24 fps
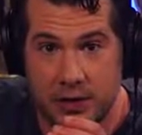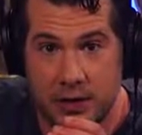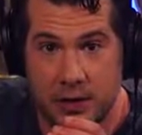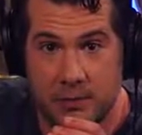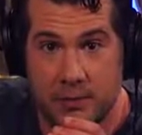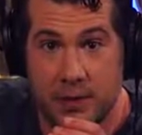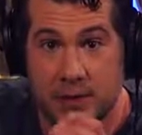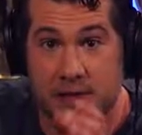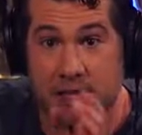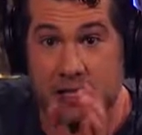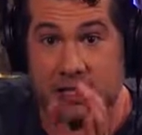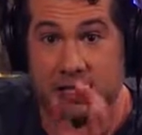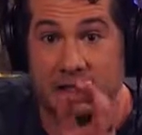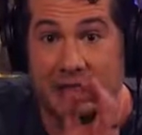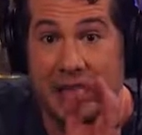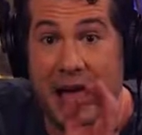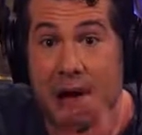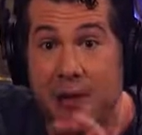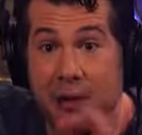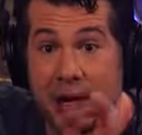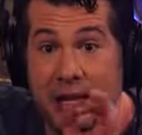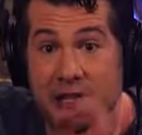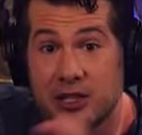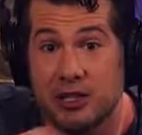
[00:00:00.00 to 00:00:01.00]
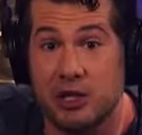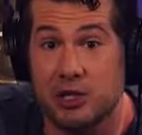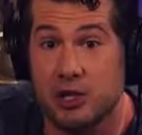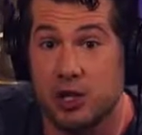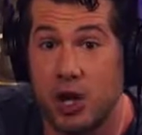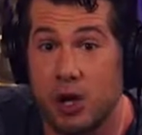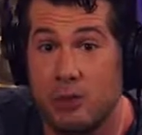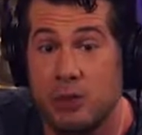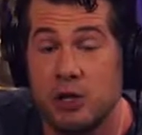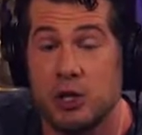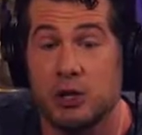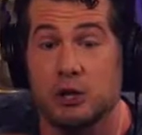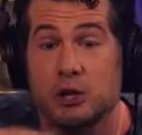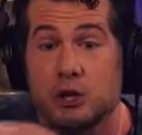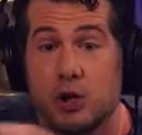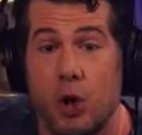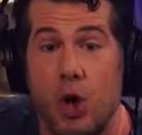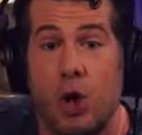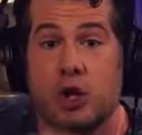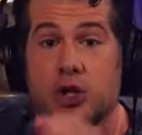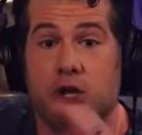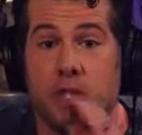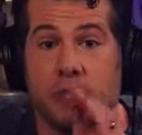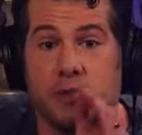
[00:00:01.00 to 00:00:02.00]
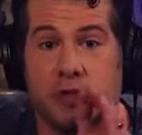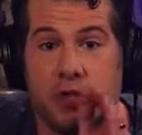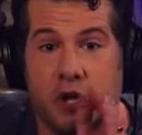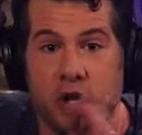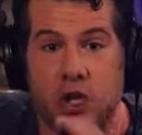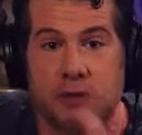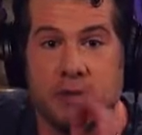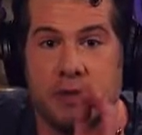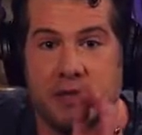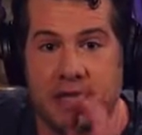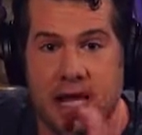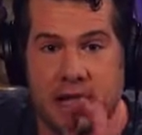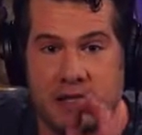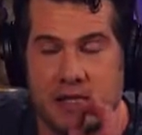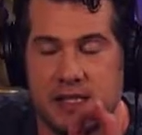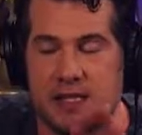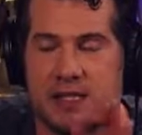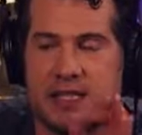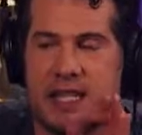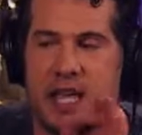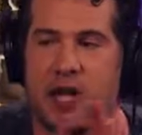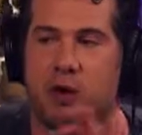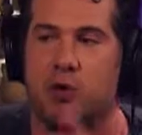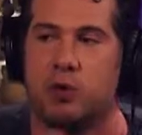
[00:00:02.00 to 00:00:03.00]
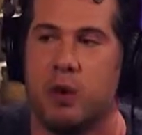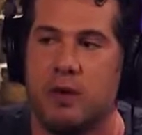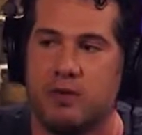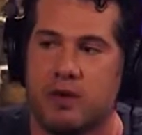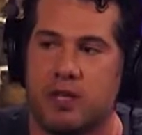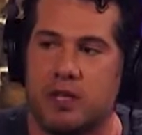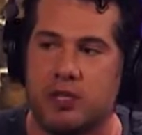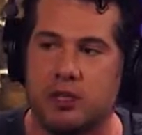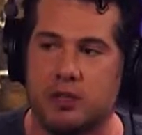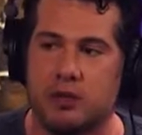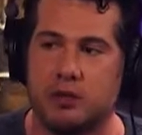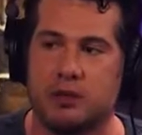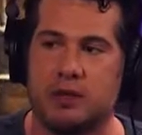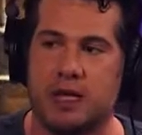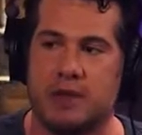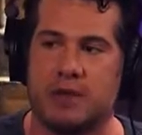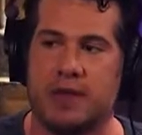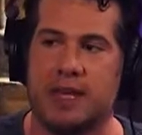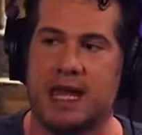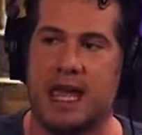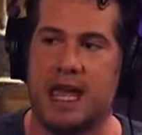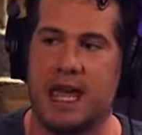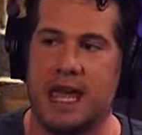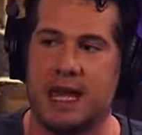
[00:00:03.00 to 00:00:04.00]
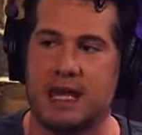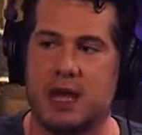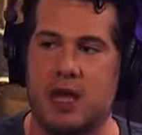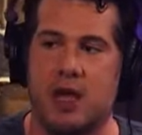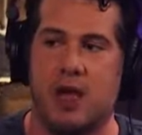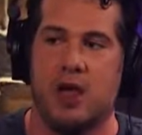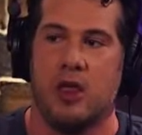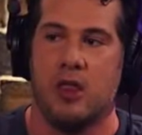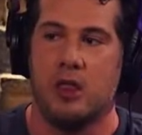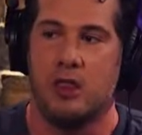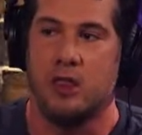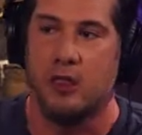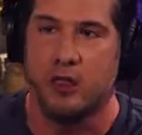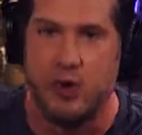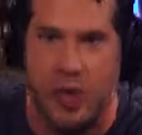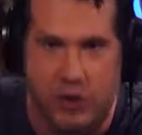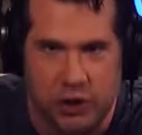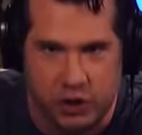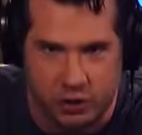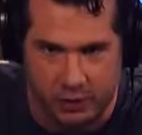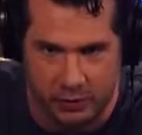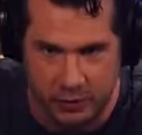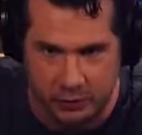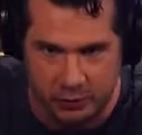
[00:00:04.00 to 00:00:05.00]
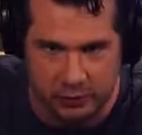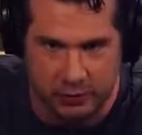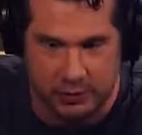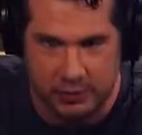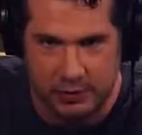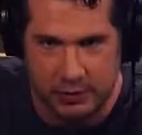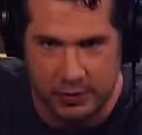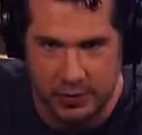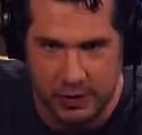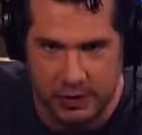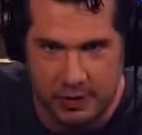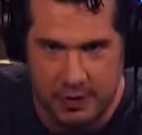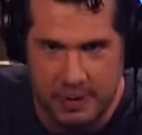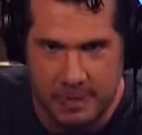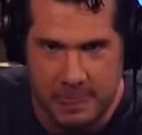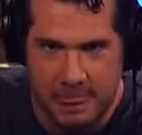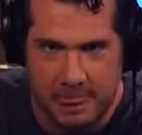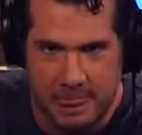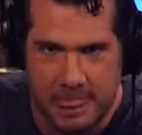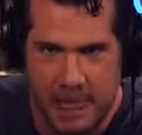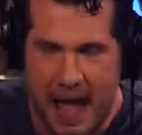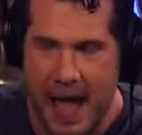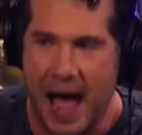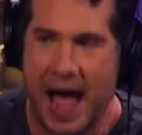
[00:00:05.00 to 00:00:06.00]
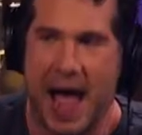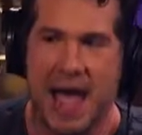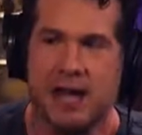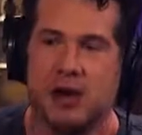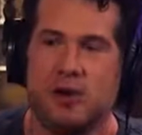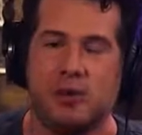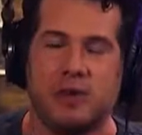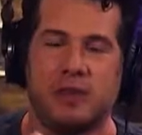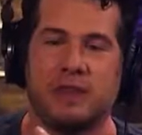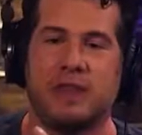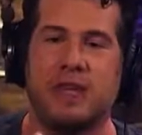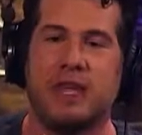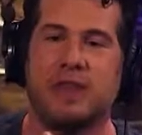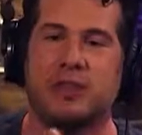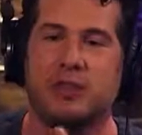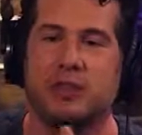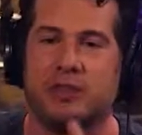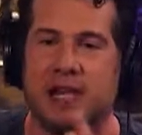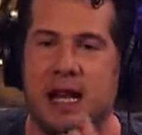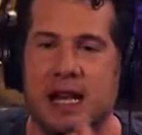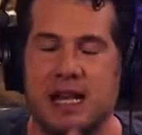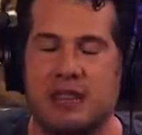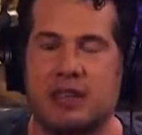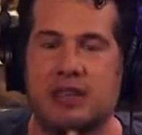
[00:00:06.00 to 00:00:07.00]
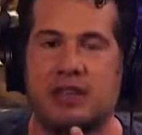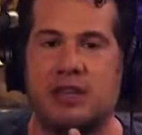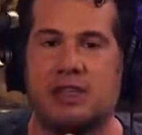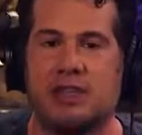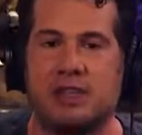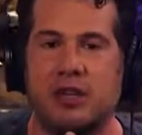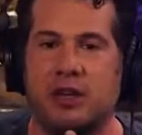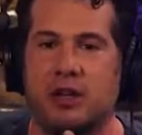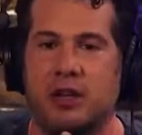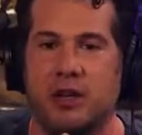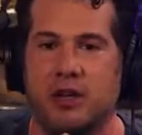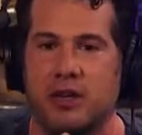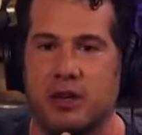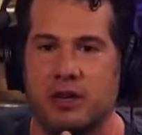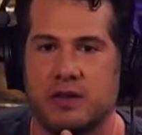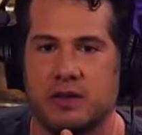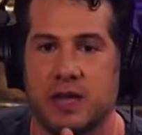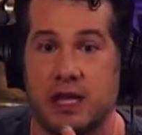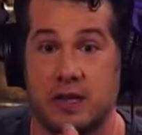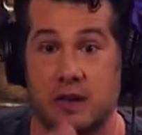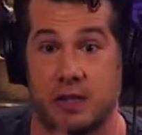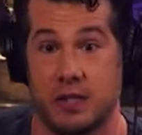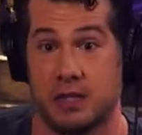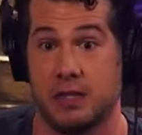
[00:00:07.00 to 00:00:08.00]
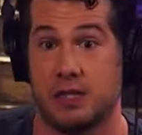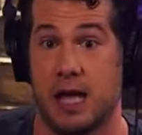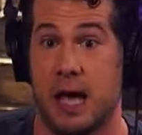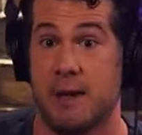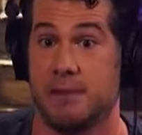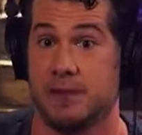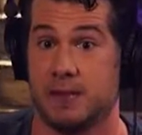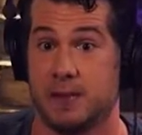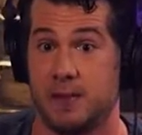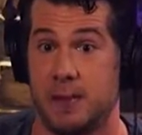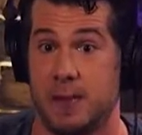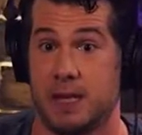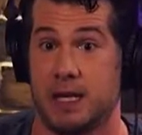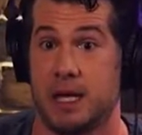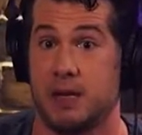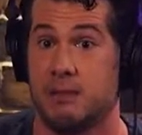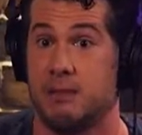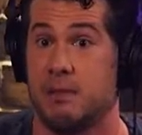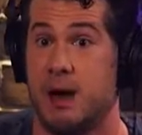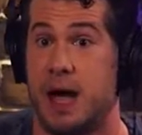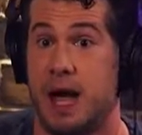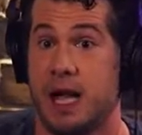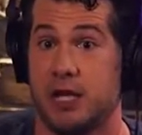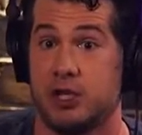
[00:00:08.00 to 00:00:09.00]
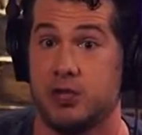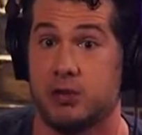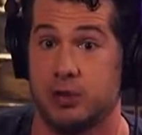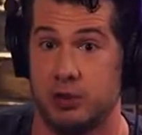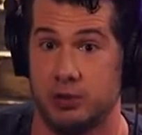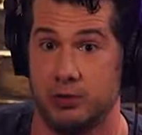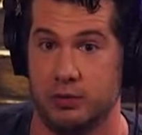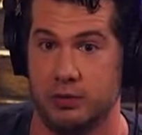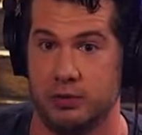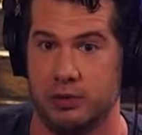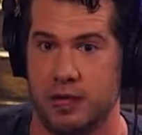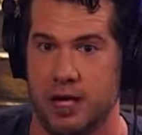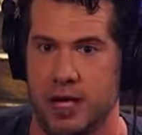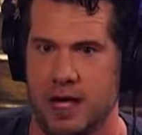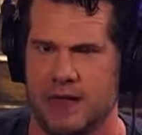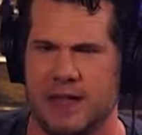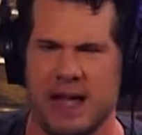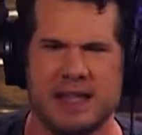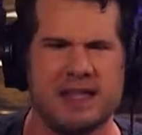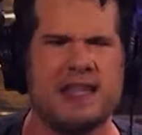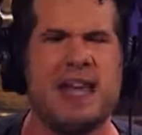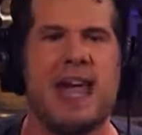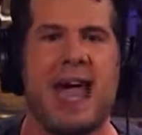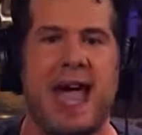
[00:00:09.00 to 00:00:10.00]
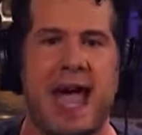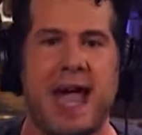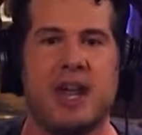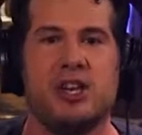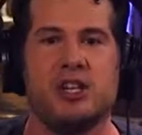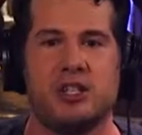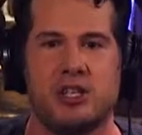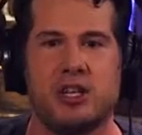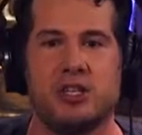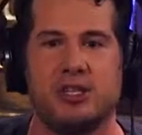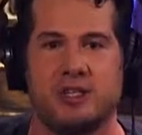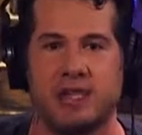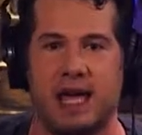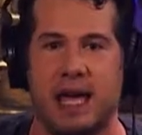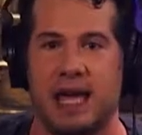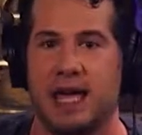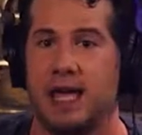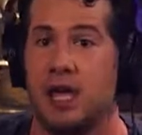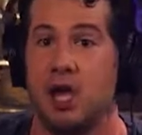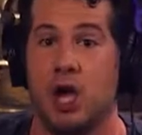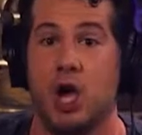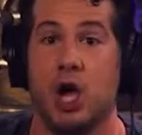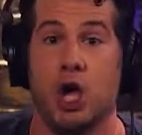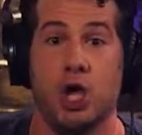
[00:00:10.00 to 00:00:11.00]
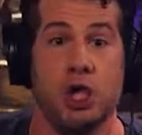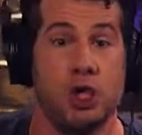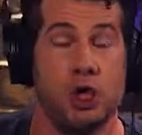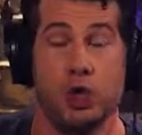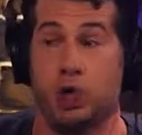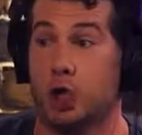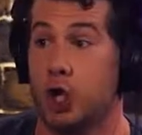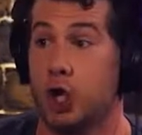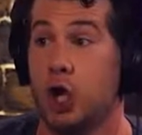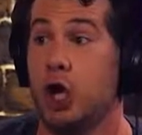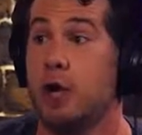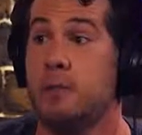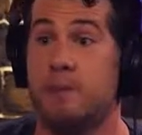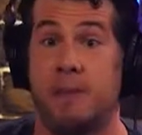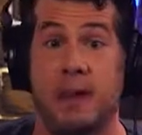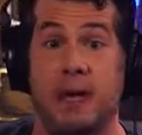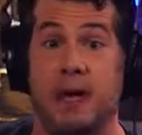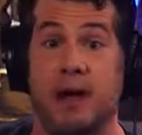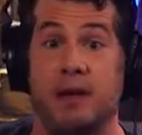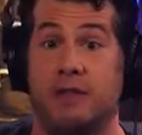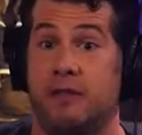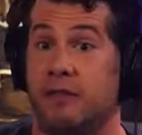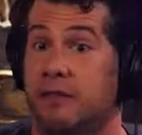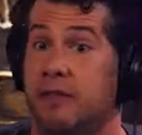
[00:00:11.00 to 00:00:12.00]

but disallowing it to determine your long term circumstances is the equivalent to living in the truth. I don't think there's anything sillier than saying this, I'm speaking my truth. That's a hedge to say you could be a